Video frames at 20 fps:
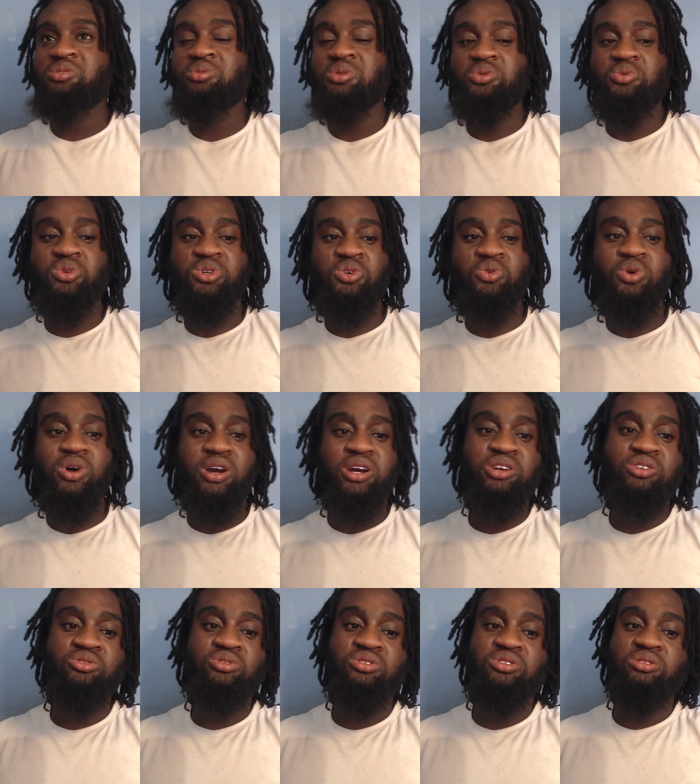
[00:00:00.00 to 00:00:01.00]
week was quite
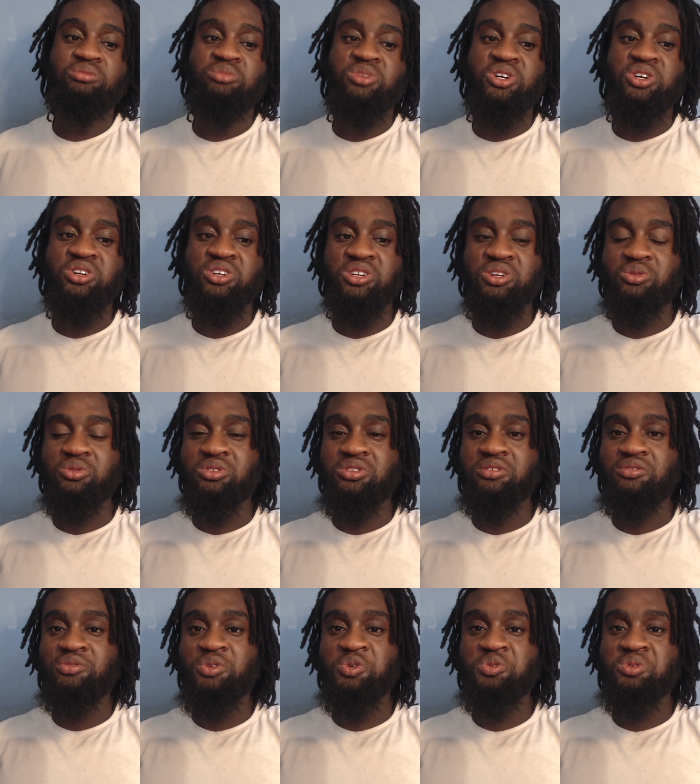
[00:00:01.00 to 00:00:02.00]
interesting because it was
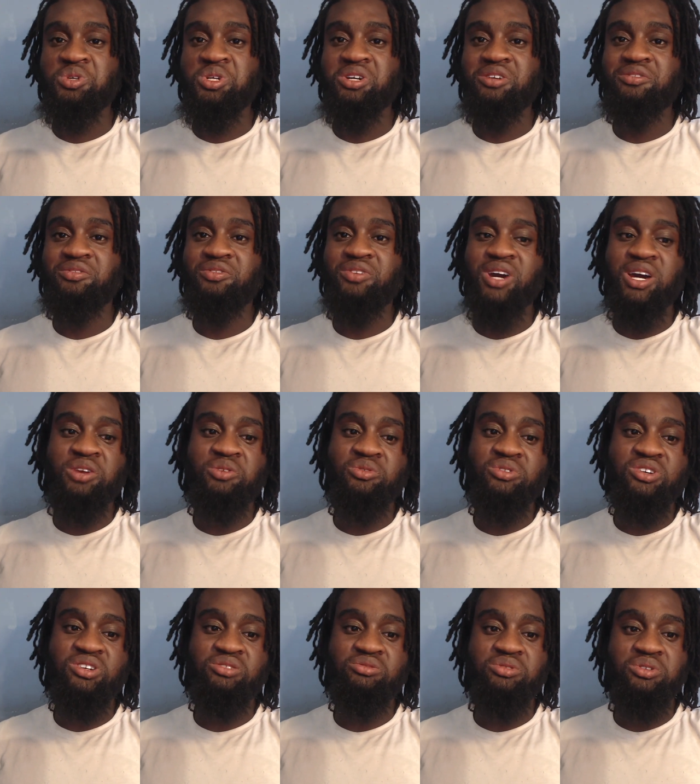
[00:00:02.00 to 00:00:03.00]
the 50th
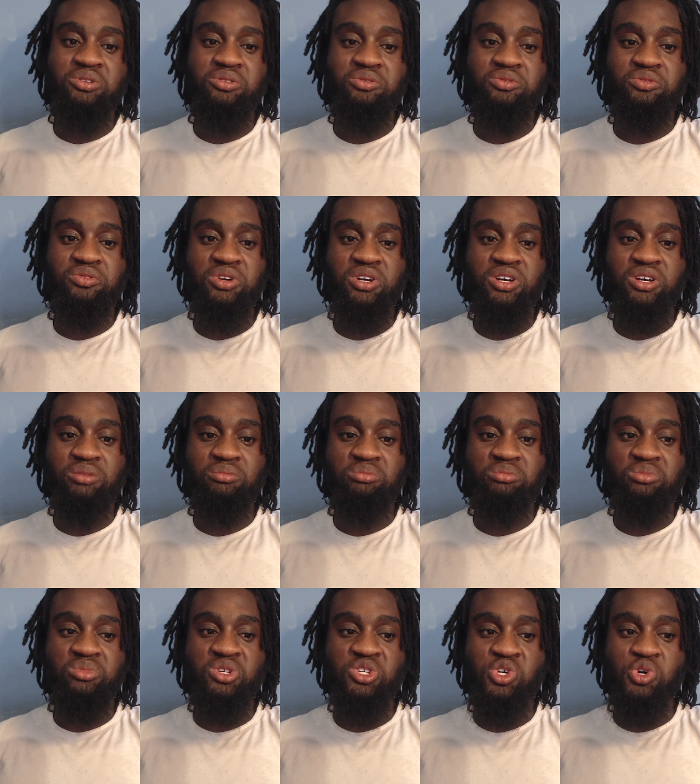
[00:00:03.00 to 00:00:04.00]
anniversary of
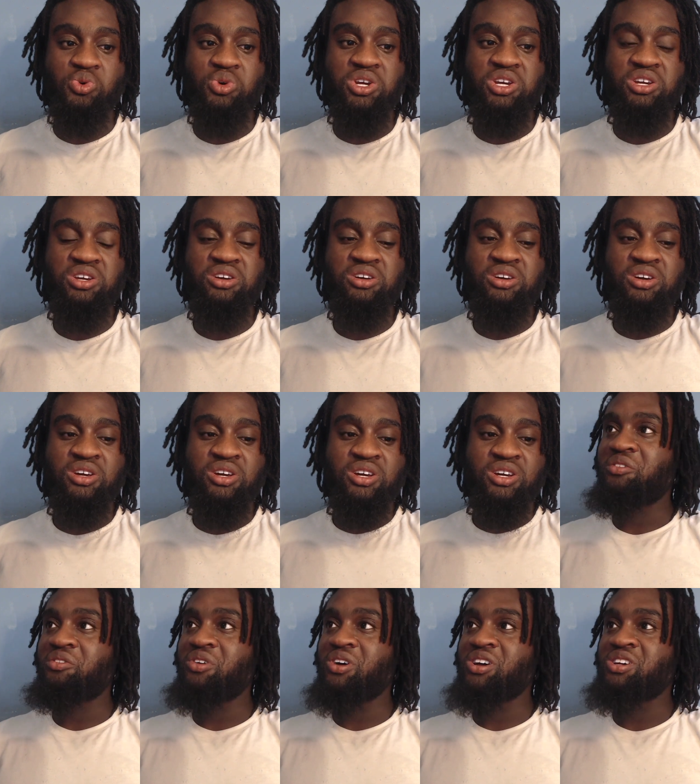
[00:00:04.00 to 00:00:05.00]
Zuhlke.
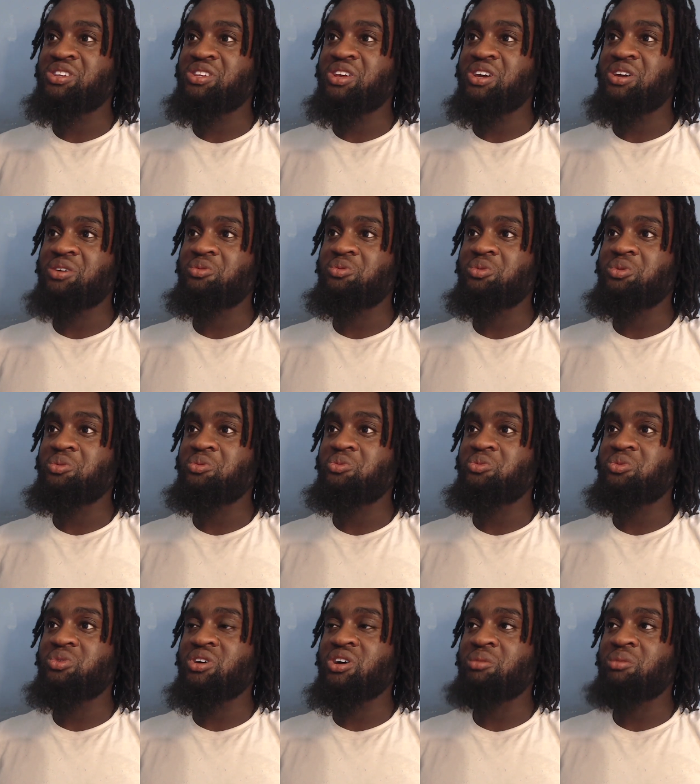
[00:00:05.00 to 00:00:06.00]
First day,
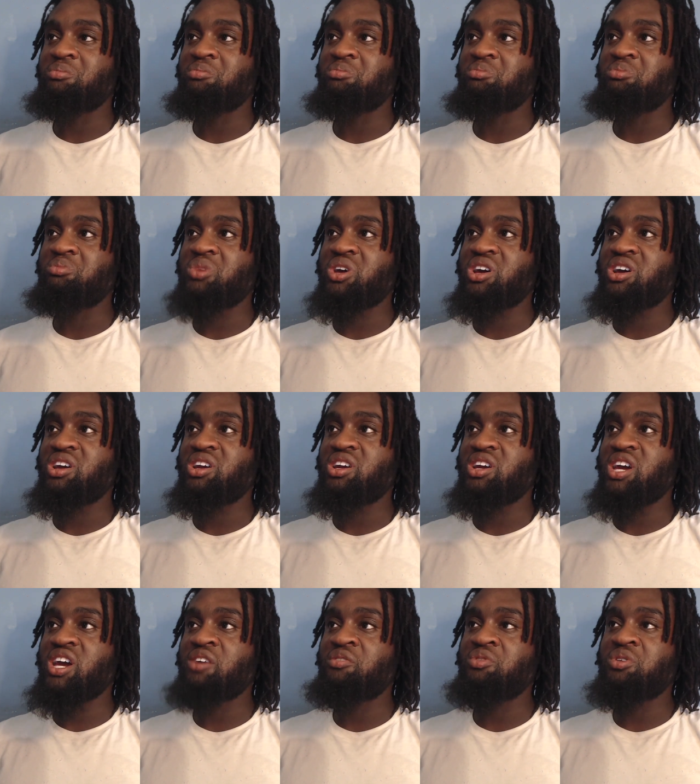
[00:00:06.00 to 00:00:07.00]

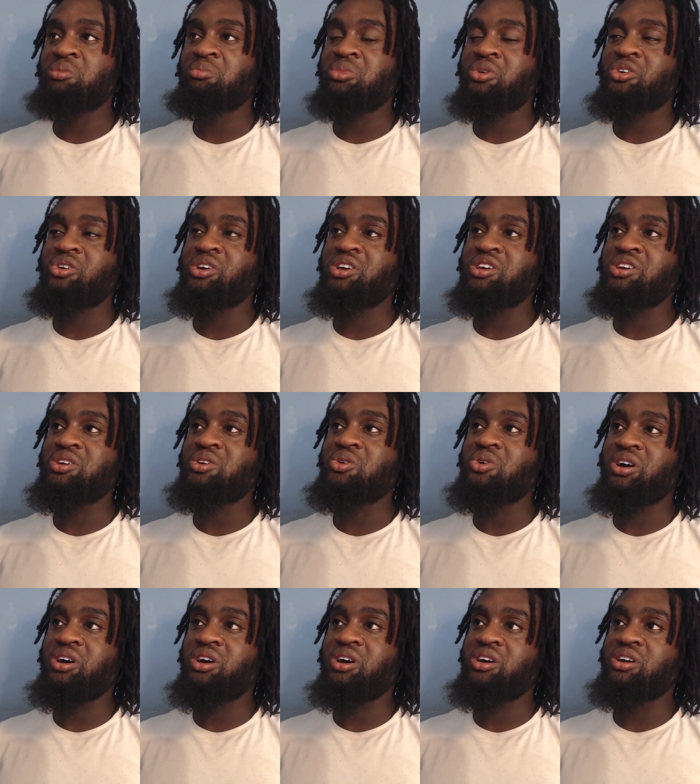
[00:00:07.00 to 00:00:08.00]
every employee
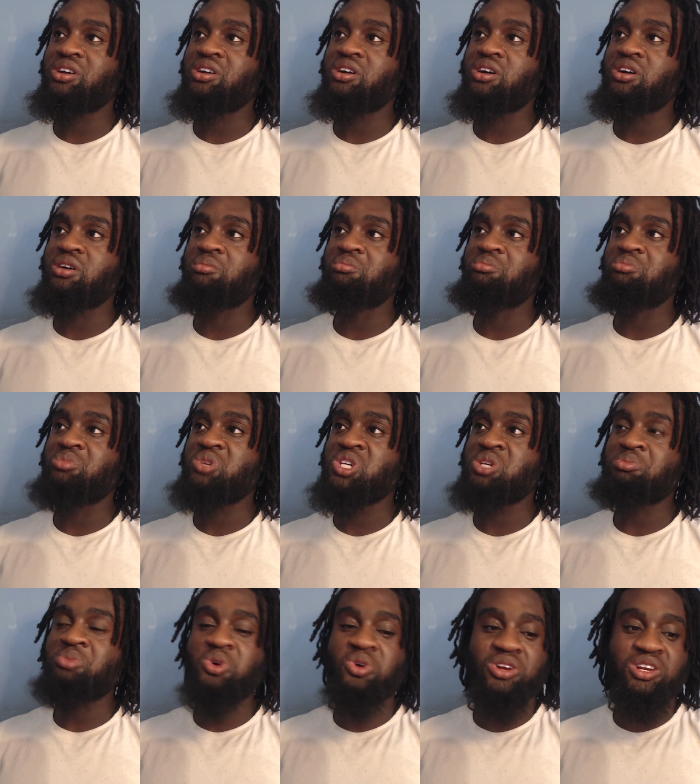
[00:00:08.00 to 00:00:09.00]
got a
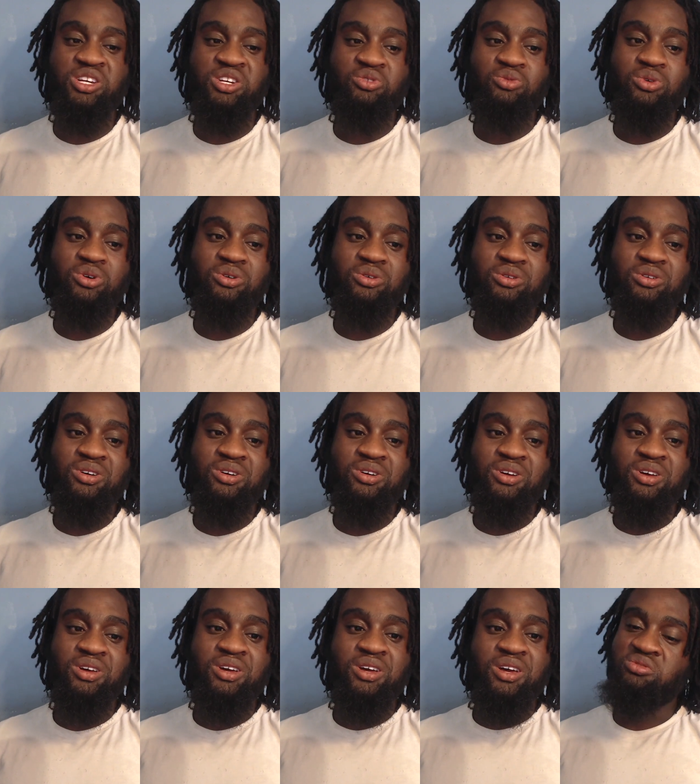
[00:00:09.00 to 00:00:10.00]
smokeless grill.
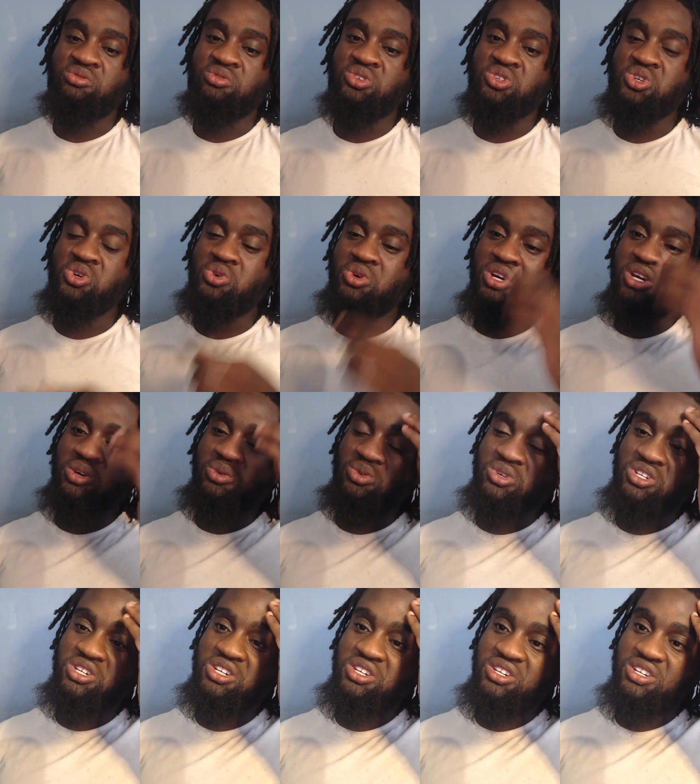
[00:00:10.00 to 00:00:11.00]
For Zuhlke, it
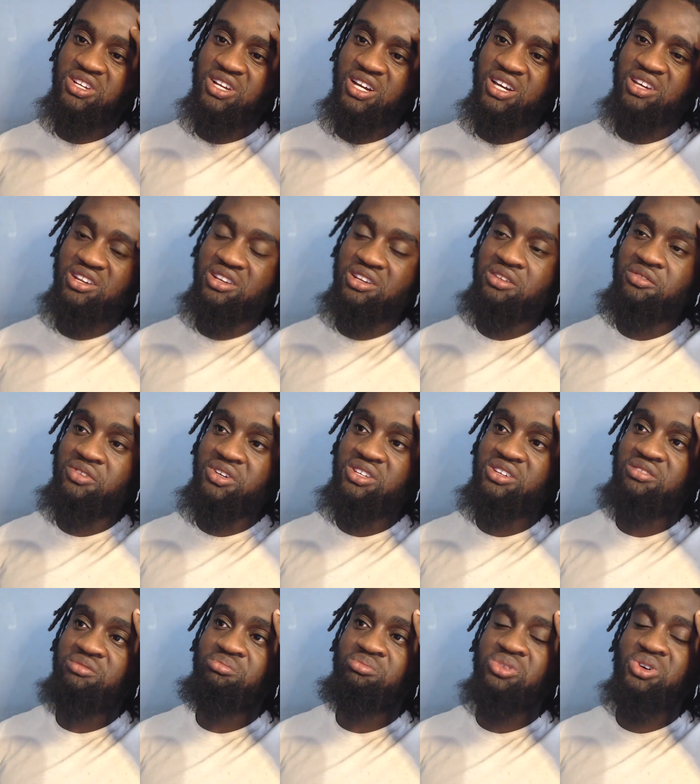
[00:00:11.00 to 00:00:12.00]
was seen as like an
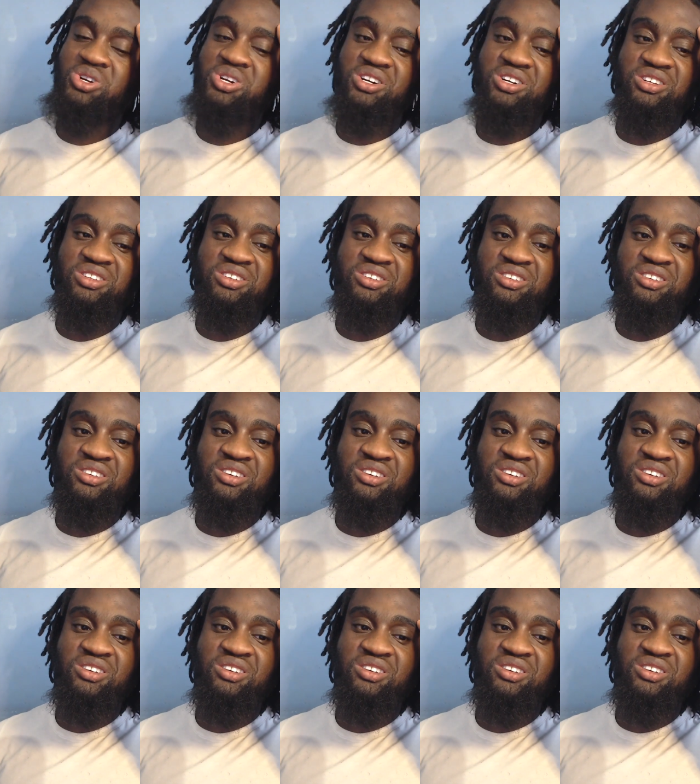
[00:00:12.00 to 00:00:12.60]
innovative project.